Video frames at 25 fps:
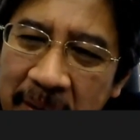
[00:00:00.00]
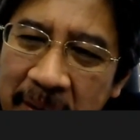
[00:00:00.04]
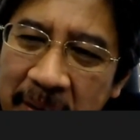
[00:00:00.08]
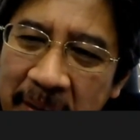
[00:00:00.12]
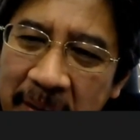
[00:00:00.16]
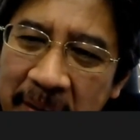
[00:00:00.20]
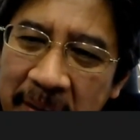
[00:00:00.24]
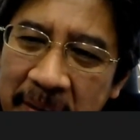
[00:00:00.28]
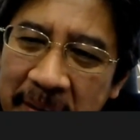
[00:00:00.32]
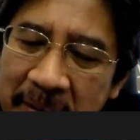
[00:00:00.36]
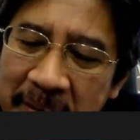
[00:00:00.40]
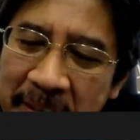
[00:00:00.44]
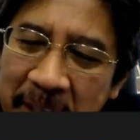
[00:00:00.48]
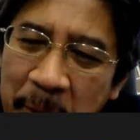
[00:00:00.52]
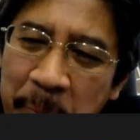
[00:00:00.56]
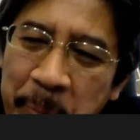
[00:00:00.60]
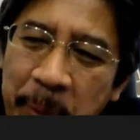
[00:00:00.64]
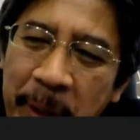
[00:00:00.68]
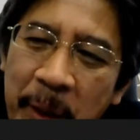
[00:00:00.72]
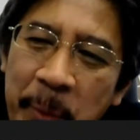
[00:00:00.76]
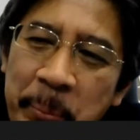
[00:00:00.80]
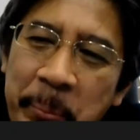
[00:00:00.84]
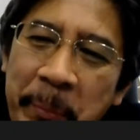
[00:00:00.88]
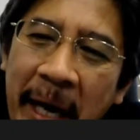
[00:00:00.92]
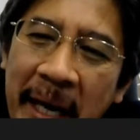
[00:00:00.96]
There'll be a
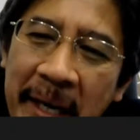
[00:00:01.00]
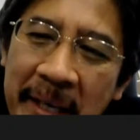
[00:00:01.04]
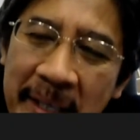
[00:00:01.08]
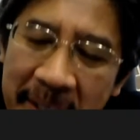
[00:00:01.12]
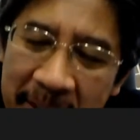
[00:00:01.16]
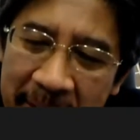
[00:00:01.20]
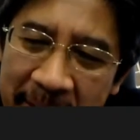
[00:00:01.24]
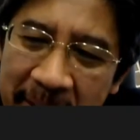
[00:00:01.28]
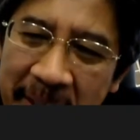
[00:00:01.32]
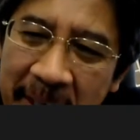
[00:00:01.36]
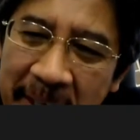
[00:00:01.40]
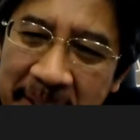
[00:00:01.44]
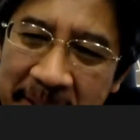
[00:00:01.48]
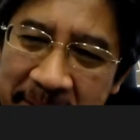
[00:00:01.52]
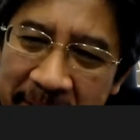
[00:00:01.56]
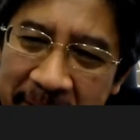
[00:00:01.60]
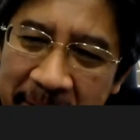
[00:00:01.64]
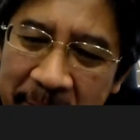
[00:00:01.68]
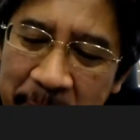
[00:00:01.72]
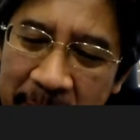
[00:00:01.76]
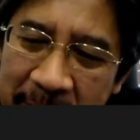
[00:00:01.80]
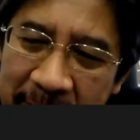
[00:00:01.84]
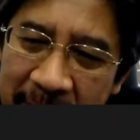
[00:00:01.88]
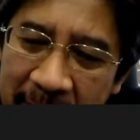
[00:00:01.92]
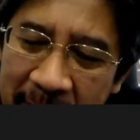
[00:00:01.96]
minor correction,
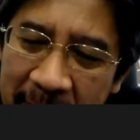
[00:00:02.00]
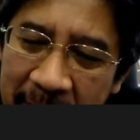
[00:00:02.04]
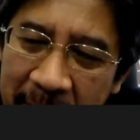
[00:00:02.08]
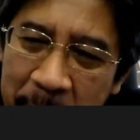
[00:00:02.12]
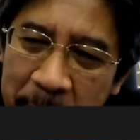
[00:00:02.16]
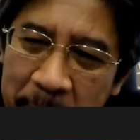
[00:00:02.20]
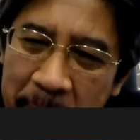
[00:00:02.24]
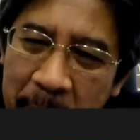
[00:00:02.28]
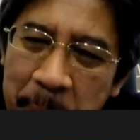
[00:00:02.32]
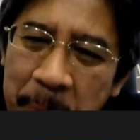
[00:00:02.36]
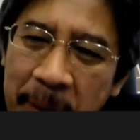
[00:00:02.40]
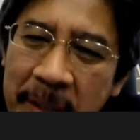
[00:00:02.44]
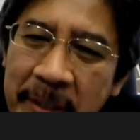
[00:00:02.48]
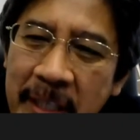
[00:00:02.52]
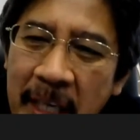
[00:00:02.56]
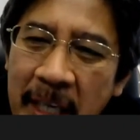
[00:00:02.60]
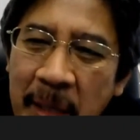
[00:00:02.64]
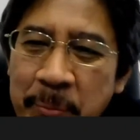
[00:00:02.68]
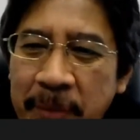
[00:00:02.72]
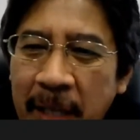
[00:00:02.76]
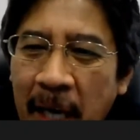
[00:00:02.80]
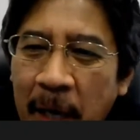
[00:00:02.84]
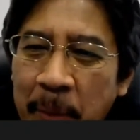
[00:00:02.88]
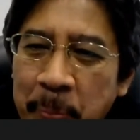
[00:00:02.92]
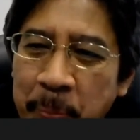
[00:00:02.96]
basically. Maybe some
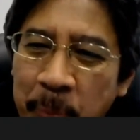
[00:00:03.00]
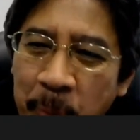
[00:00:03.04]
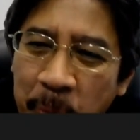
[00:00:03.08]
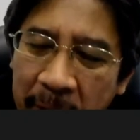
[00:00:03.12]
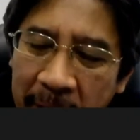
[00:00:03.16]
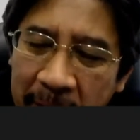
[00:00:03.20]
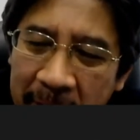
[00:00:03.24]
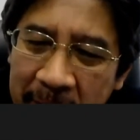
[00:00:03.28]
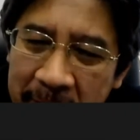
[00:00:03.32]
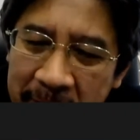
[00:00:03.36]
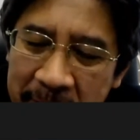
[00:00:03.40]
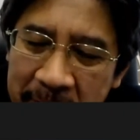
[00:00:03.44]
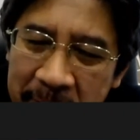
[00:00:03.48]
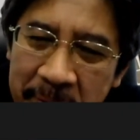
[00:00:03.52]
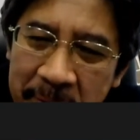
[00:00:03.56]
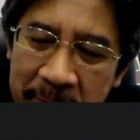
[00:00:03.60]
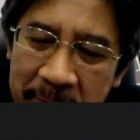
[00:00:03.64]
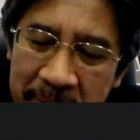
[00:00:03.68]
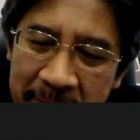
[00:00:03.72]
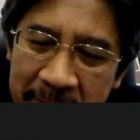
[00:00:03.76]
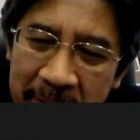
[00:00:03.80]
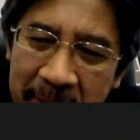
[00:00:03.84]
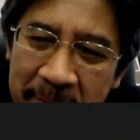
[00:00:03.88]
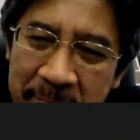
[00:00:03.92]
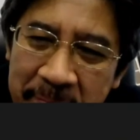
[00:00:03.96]
typo error or
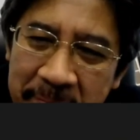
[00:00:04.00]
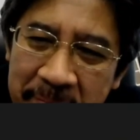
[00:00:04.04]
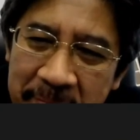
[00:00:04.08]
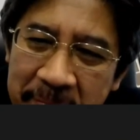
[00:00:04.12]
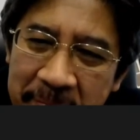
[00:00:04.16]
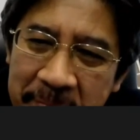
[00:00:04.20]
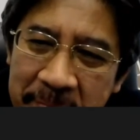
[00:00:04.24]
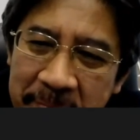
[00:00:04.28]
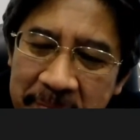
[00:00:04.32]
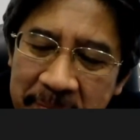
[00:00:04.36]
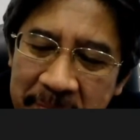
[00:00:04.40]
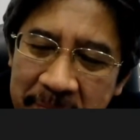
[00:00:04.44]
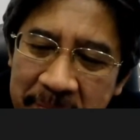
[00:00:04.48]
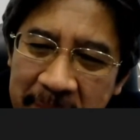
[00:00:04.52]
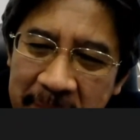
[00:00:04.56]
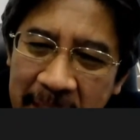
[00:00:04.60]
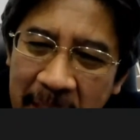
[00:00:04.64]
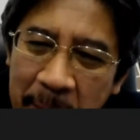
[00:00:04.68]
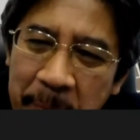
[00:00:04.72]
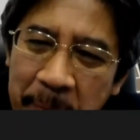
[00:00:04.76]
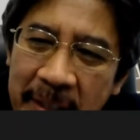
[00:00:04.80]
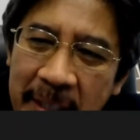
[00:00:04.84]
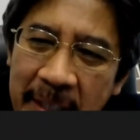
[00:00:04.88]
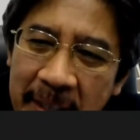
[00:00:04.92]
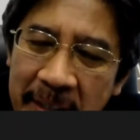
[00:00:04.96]
some
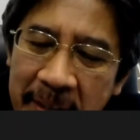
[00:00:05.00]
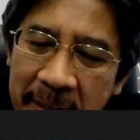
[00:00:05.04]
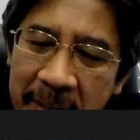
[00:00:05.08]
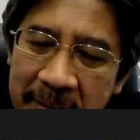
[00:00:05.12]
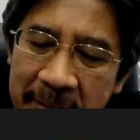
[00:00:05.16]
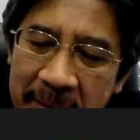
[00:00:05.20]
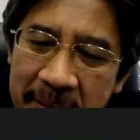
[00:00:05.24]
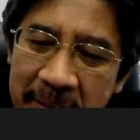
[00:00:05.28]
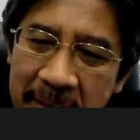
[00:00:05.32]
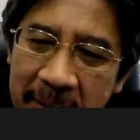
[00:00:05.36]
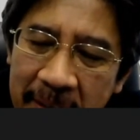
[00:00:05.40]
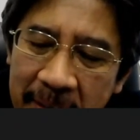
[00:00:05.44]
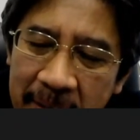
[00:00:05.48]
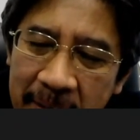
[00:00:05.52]
grammatical error, yeah.